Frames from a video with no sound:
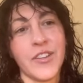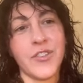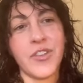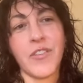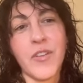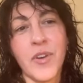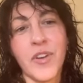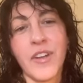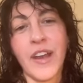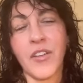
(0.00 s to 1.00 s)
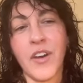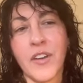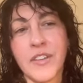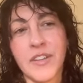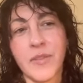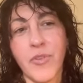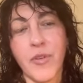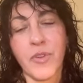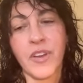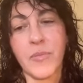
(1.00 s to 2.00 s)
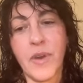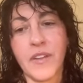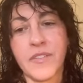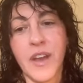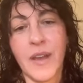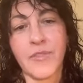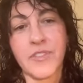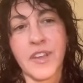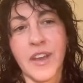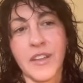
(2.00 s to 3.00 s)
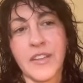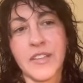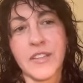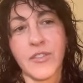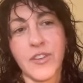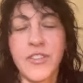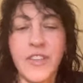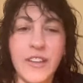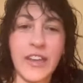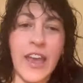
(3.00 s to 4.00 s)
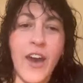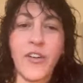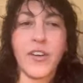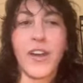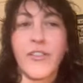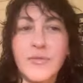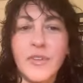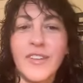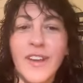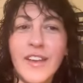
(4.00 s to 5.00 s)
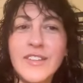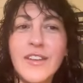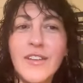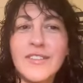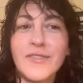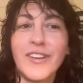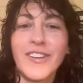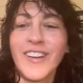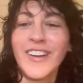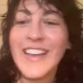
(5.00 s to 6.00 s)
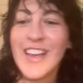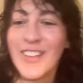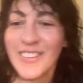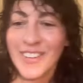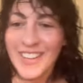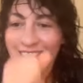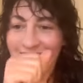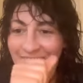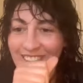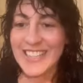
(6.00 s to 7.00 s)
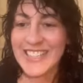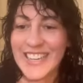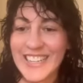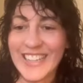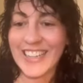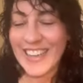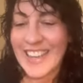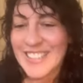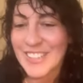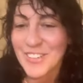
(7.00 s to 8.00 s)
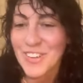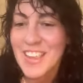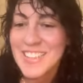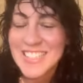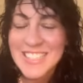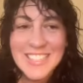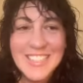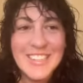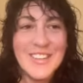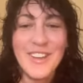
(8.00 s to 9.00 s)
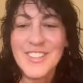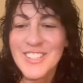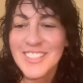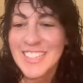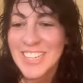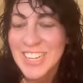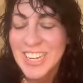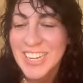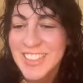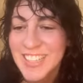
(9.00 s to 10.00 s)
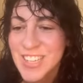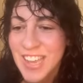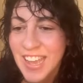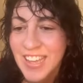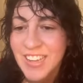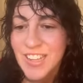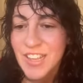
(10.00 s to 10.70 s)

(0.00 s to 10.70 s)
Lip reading: Do you ever wonder how long is an appropriate amount of time for silence? Or do you think like how uncomfortable? I just always wonder. Sydney has a great question here in the chat.